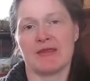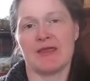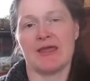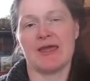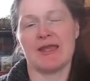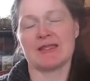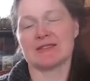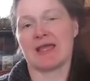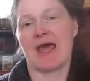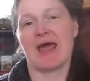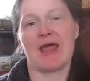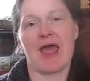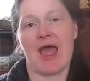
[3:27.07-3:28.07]
And it's
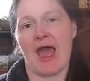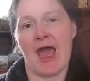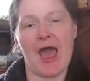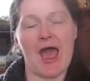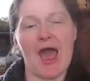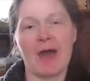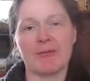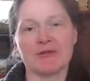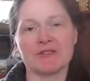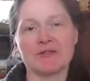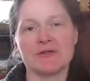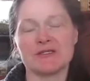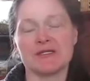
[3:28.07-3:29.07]
that
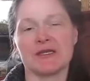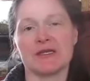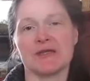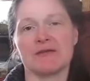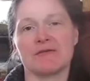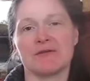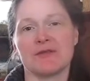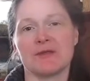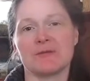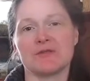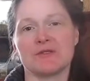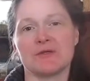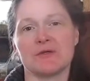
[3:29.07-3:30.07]
opportunity again for
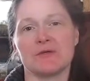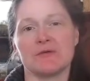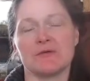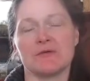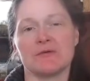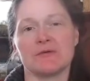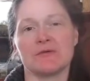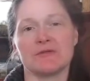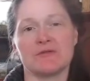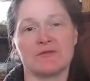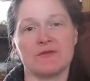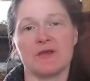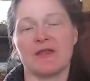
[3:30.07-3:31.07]
them to to
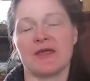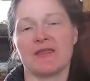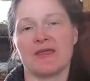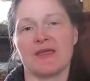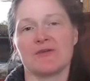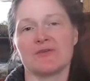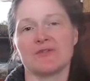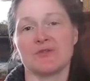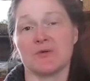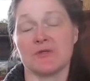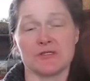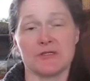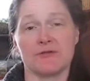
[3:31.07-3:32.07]
feel like they could do
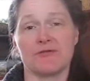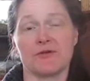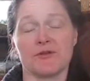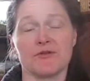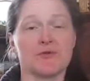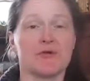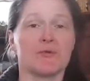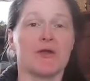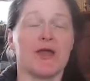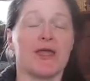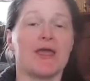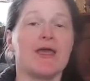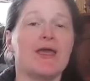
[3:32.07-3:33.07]
it different or do it
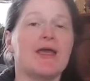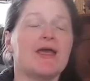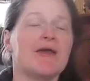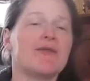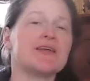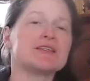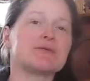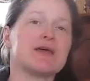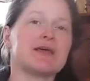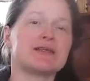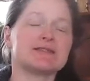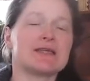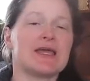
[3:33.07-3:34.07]
right. And that's why
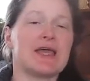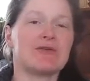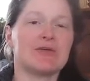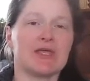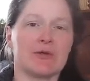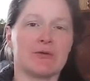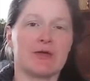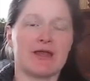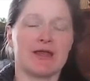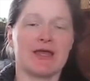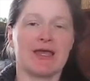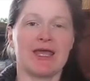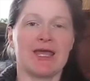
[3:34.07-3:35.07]
I say I feel like Ron
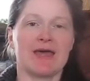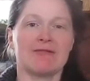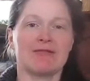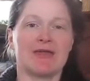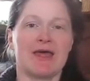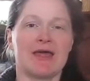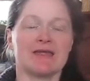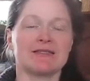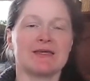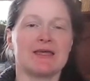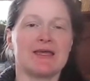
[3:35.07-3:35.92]
and I have that